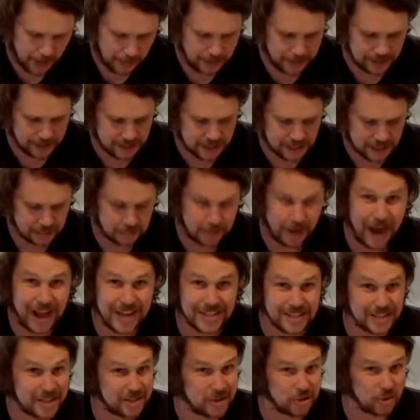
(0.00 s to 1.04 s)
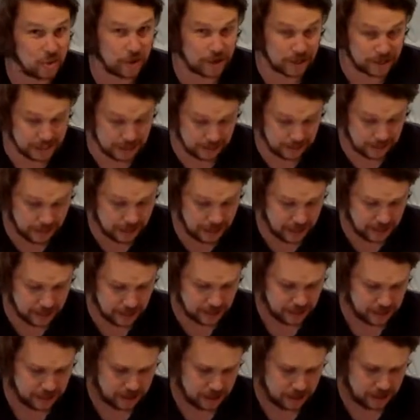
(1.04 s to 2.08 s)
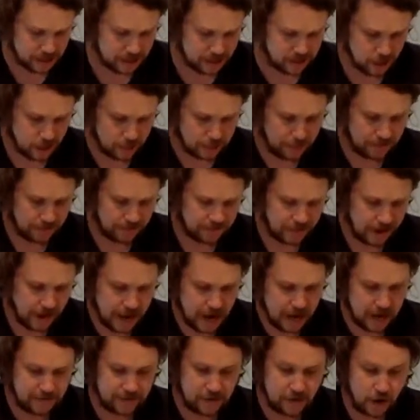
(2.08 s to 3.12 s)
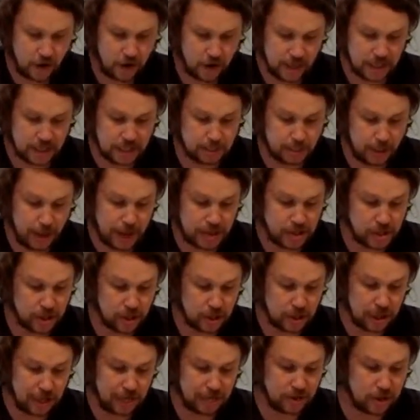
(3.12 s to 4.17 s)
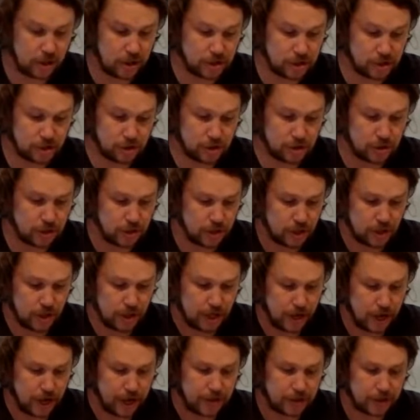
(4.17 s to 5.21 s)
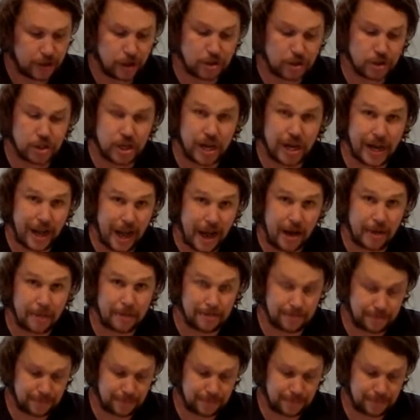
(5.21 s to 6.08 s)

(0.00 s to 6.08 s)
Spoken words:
as spicy as you want it to be. Don't be afraid. If you don't like spice, you can leave the gochujang out.